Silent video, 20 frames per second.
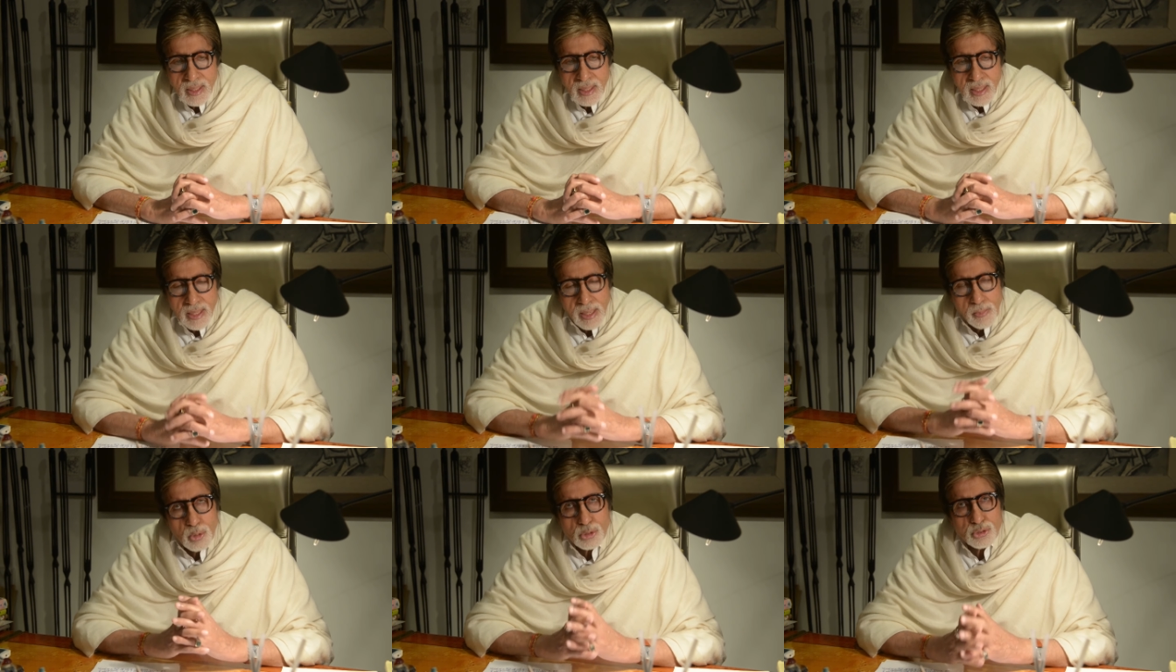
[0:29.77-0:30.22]

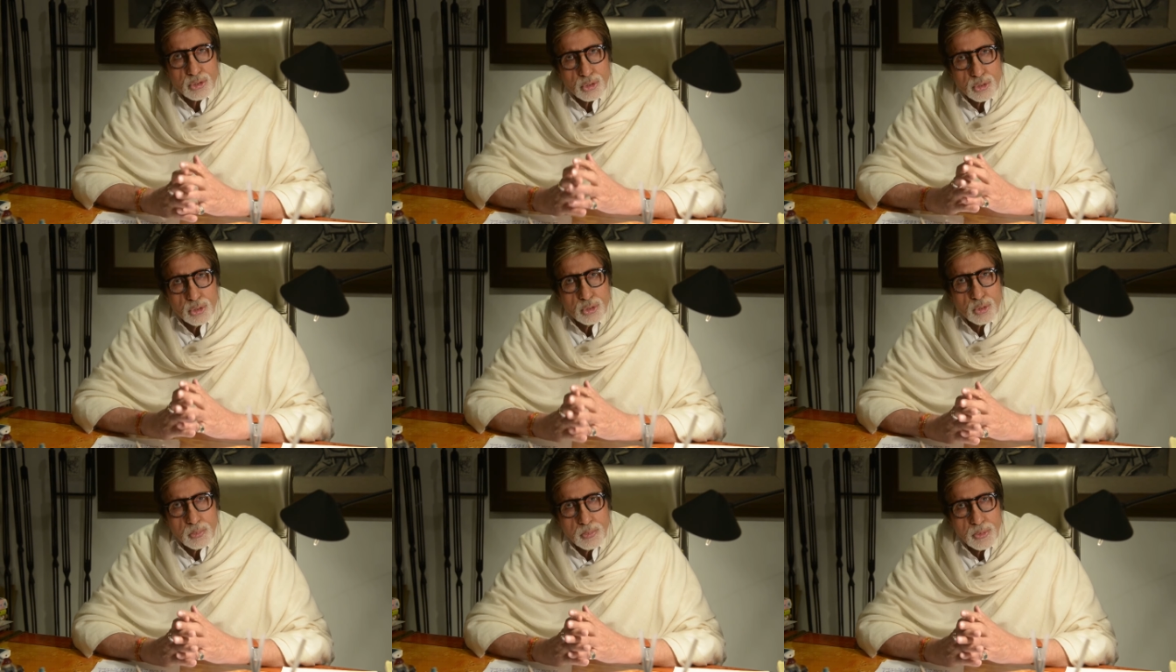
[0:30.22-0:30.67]
And I'm also
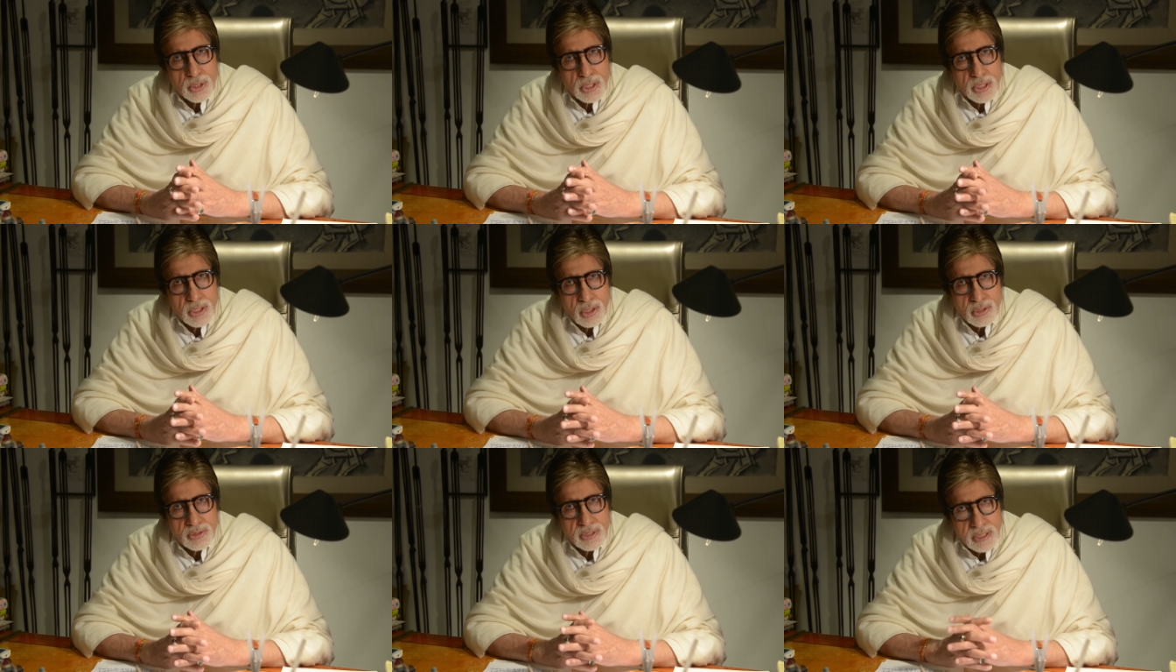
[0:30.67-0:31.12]
going to put
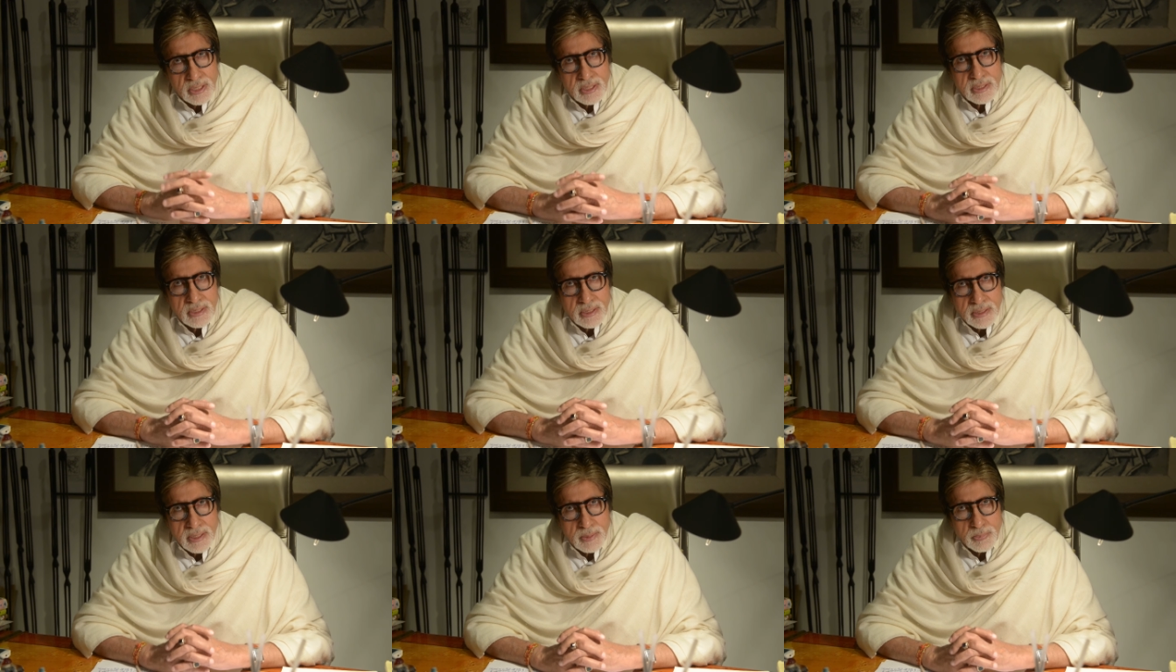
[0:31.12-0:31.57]
it on the
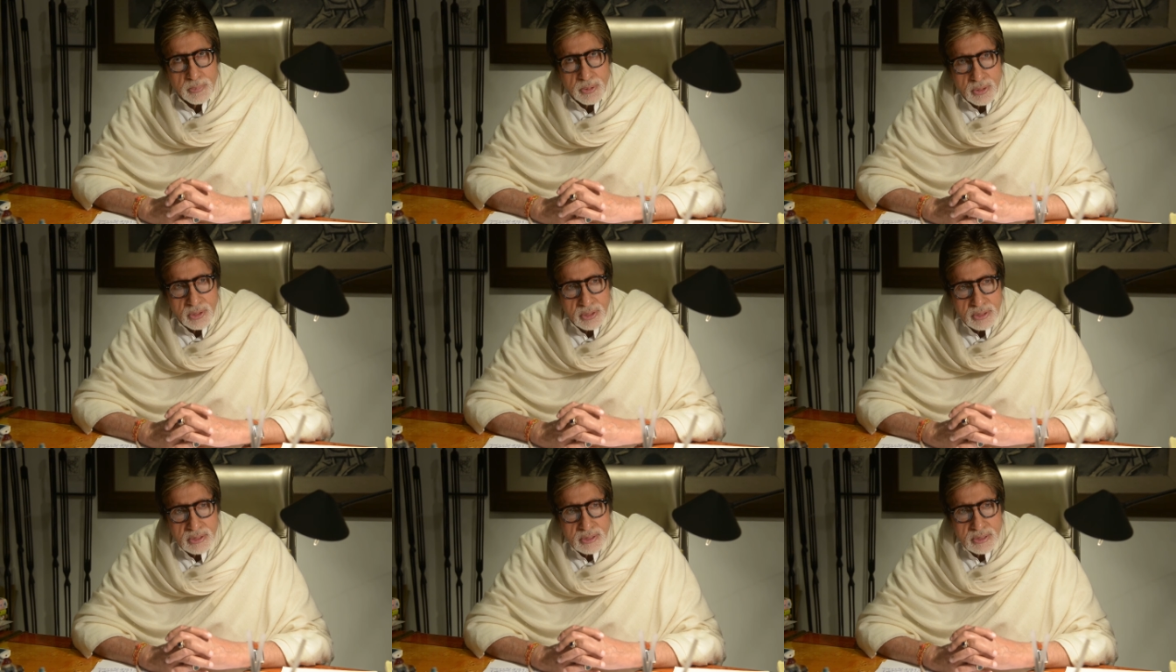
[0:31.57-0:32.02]
internet
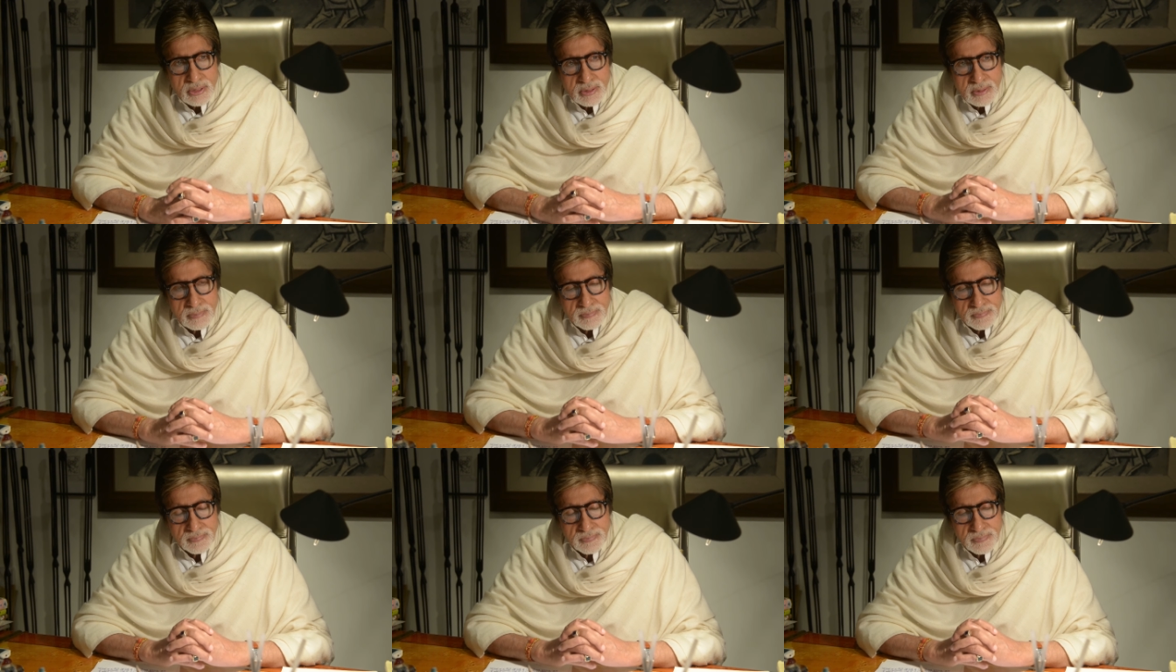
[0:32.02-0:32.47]

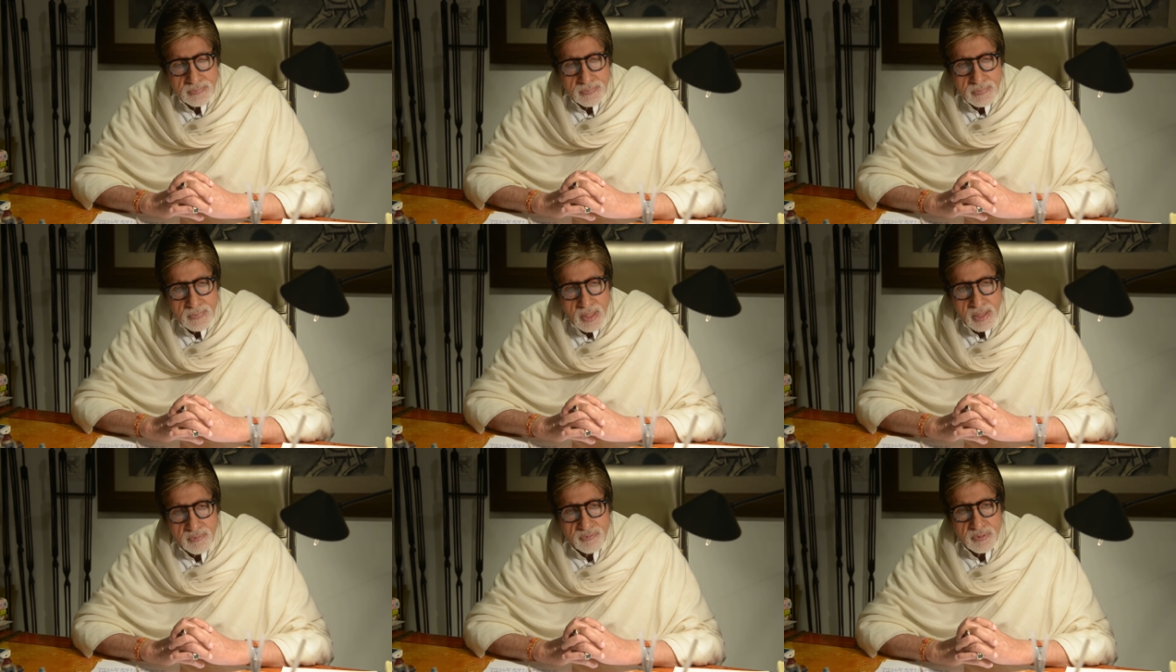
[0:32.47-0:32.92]
because
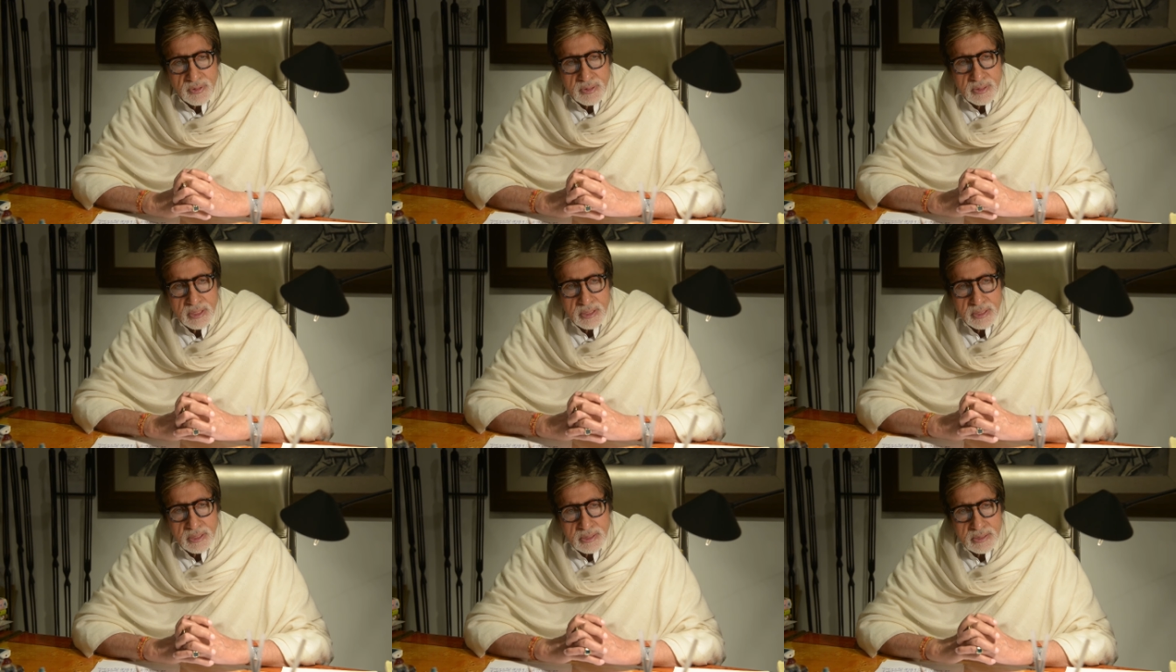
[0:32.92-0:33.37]
I feel
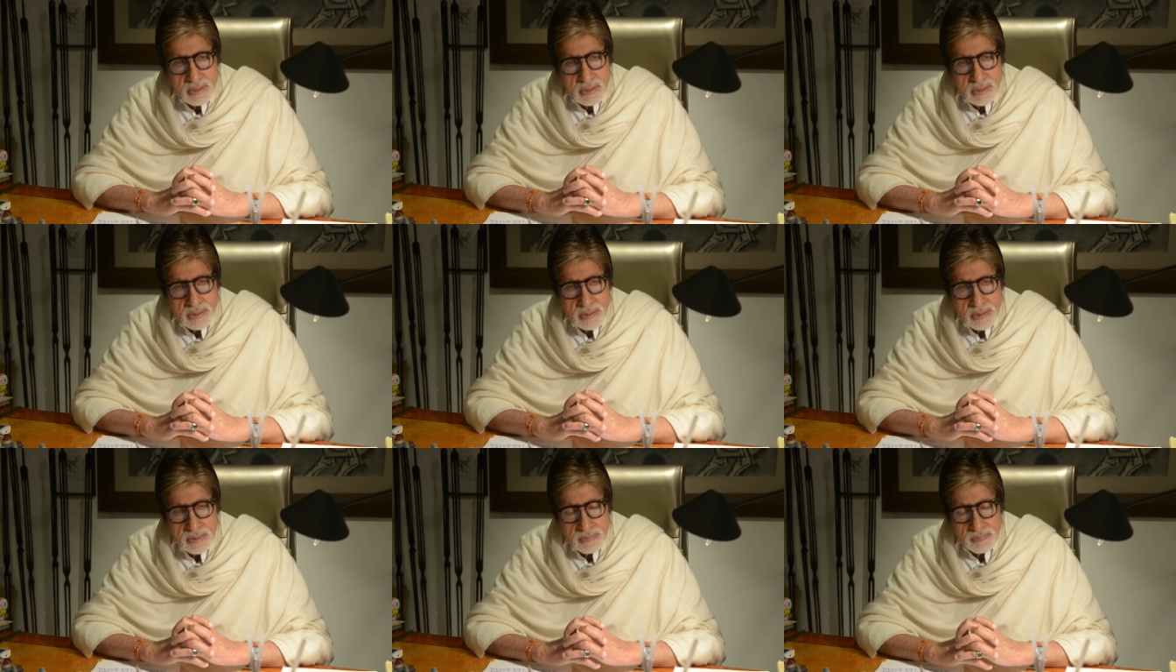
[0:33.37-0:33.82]
that it
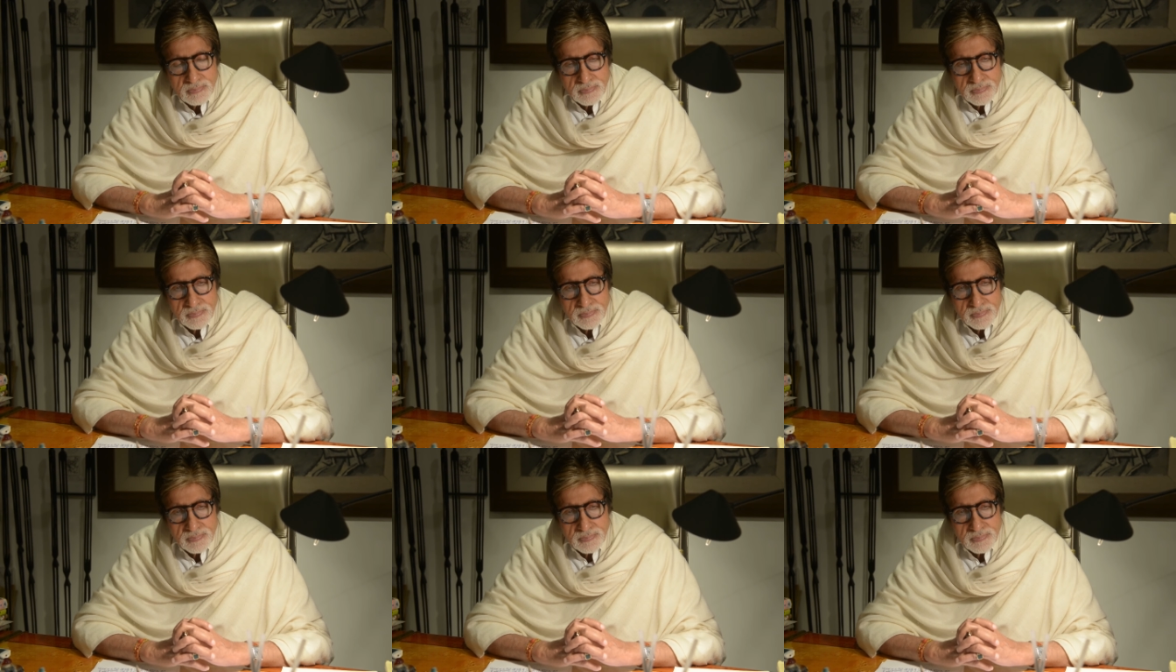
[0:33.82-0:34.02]
is